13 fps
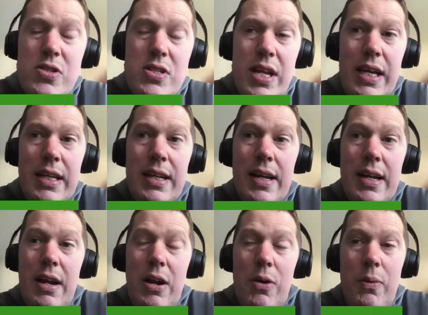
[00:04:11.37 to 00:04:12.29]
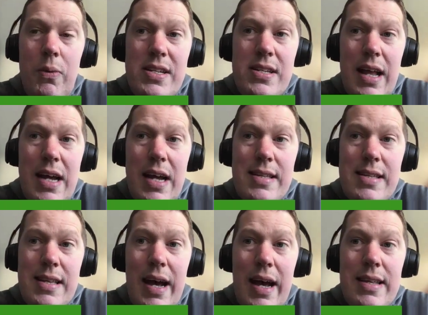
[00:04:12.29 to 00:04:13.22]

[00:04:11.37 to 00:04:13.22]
David Ornstein released it